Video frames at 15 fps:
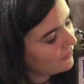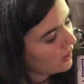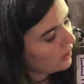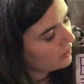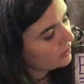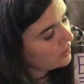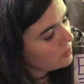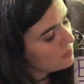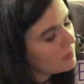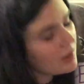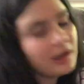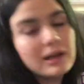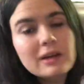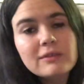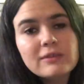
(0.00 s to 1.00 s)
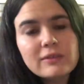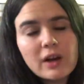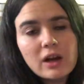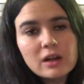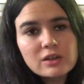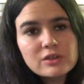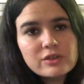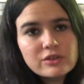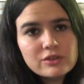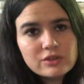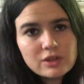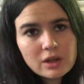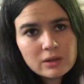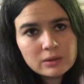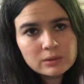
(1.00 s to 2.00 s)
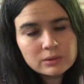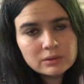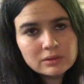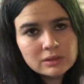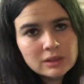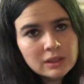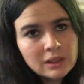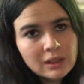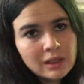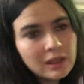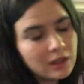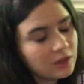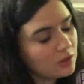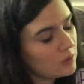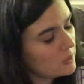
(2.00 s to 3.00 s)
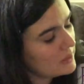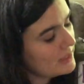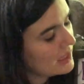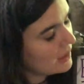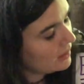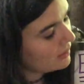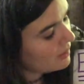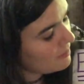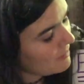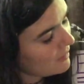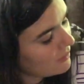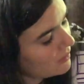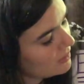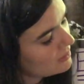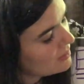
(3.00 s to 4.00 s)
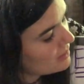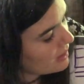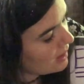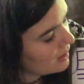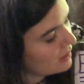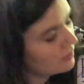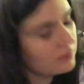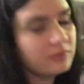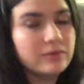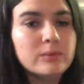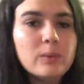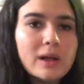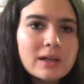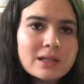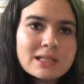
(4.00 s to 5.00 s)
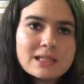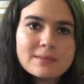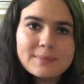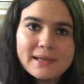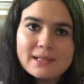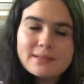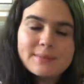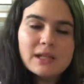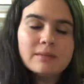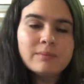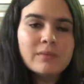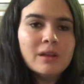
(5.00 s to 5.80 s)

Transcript: volume of our stone using the methods of water displacement.